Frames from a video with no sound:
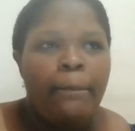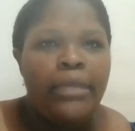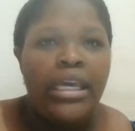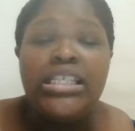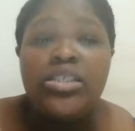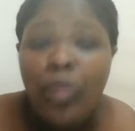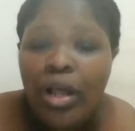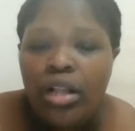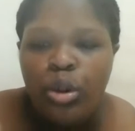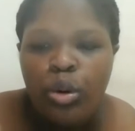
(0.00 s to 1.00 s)
it is
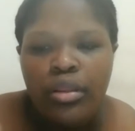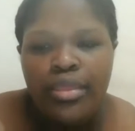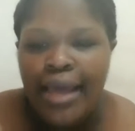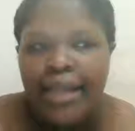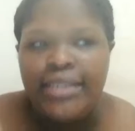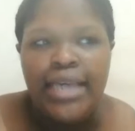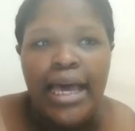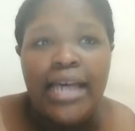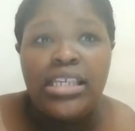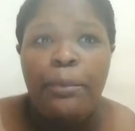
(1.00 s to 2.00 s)
well known that
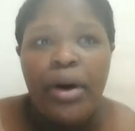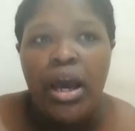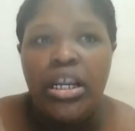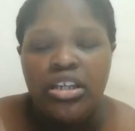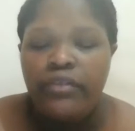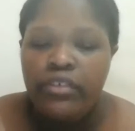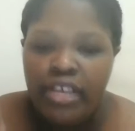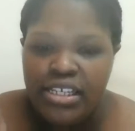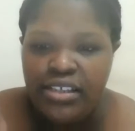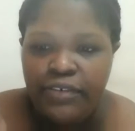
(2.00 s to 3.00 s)
as a part of the
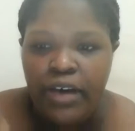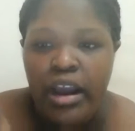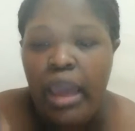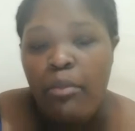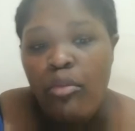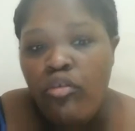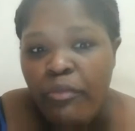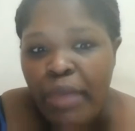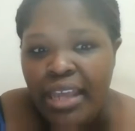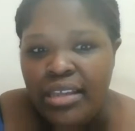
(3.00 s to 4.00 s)
Rastafarian
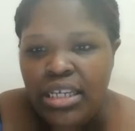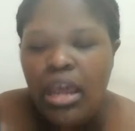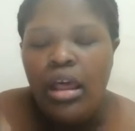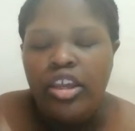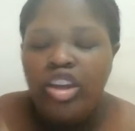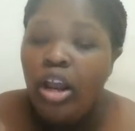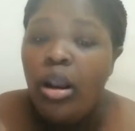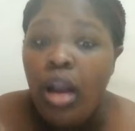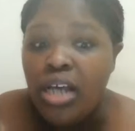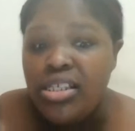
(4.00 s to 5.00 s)
movement, your
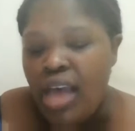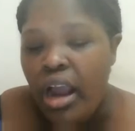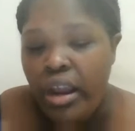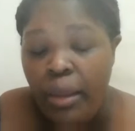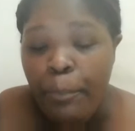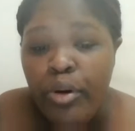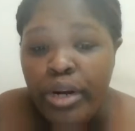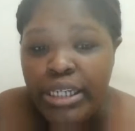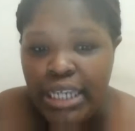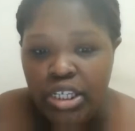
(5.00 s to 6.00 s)
locks are
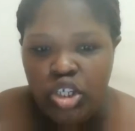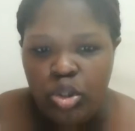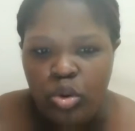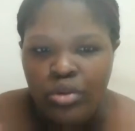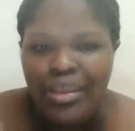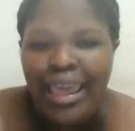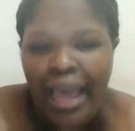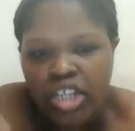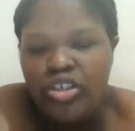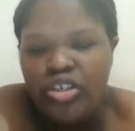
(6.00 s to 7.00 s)
important to you. They
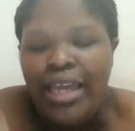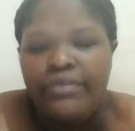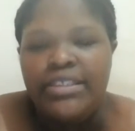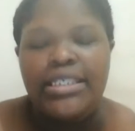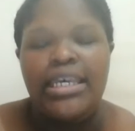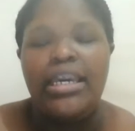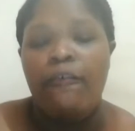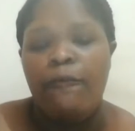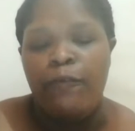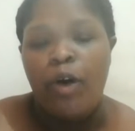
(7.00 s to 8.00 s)
actually have to take a
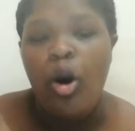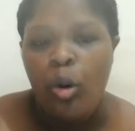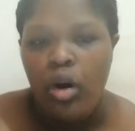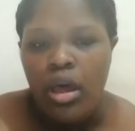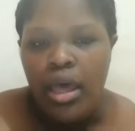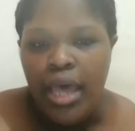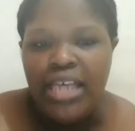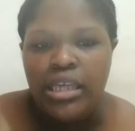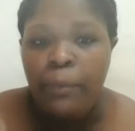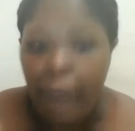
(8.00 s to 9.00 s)
vow
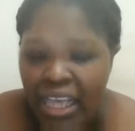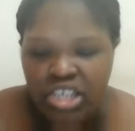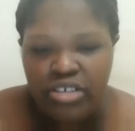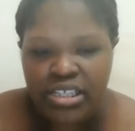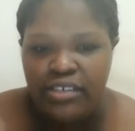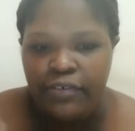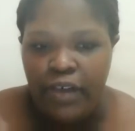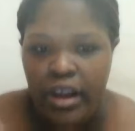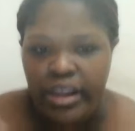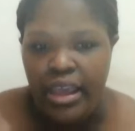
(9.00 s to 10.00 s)
as a
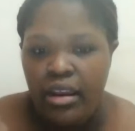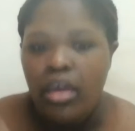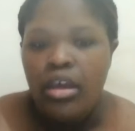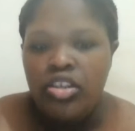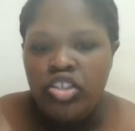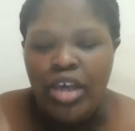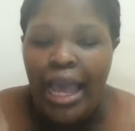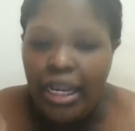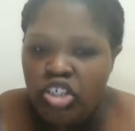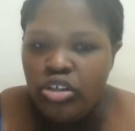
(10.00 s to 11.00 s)
Rastafarian to
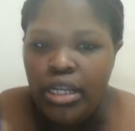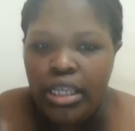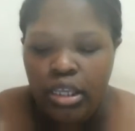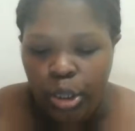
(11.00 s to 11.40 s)
actually,